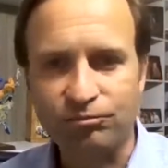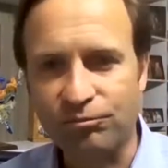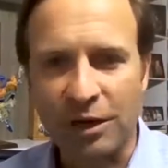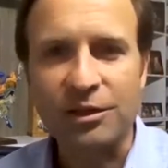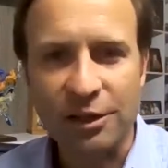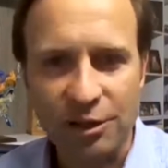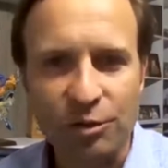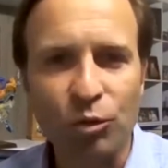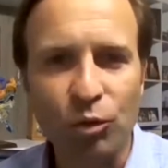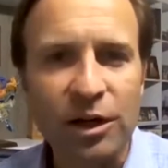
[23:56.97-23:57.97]
our system,
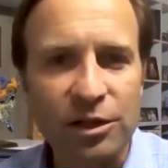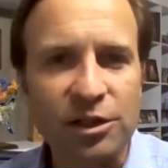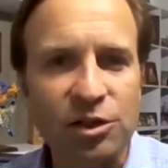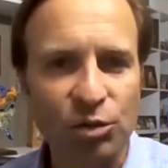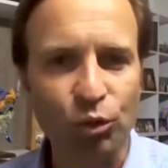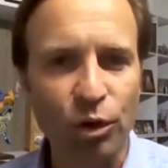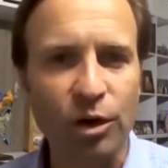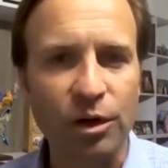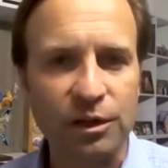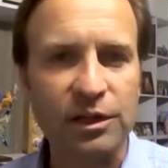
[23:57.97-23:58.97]
the way our system
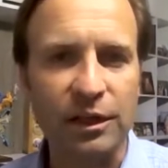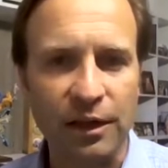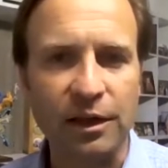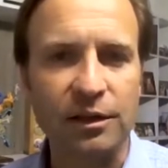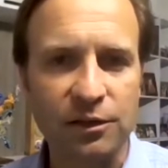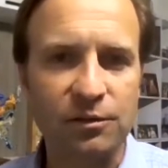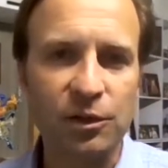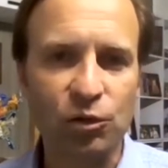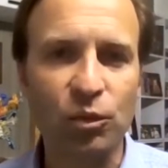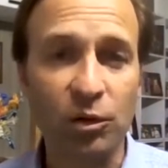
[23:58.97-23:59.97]
works, I think is one